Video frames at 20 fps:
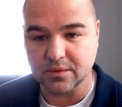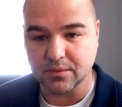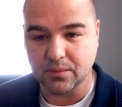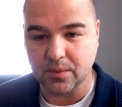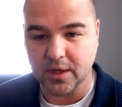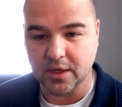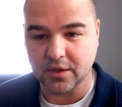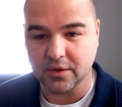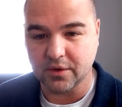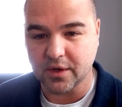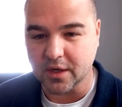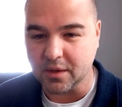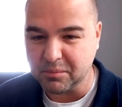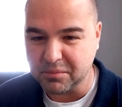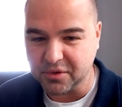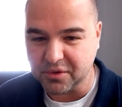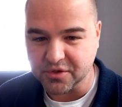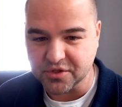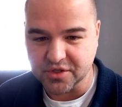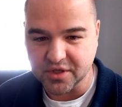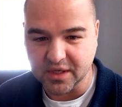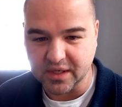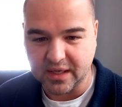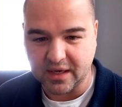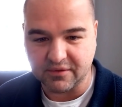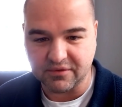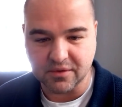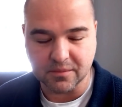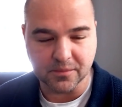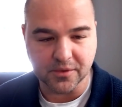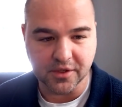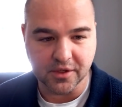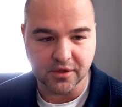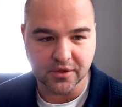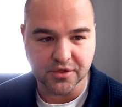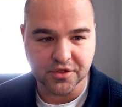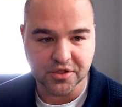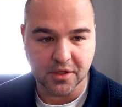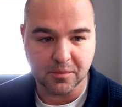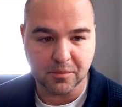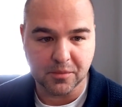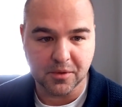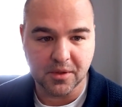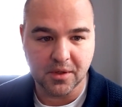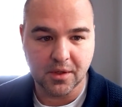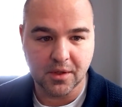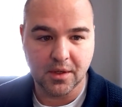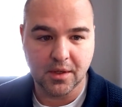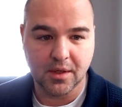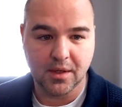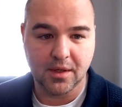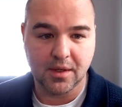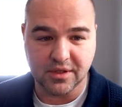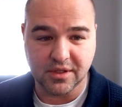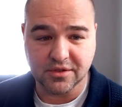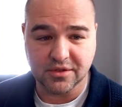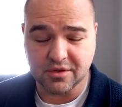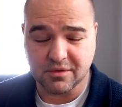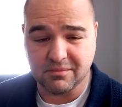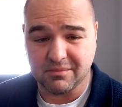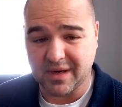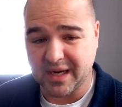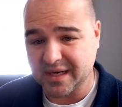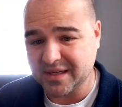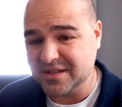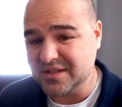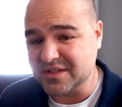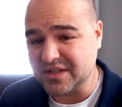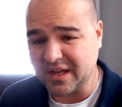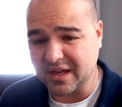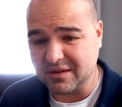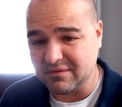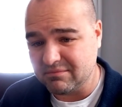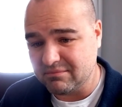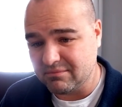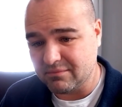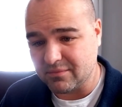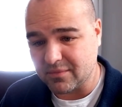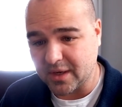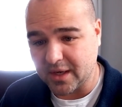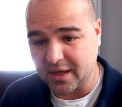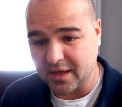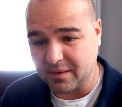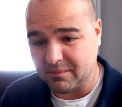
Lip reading: when you get a push like that from leadership is your mindset, right?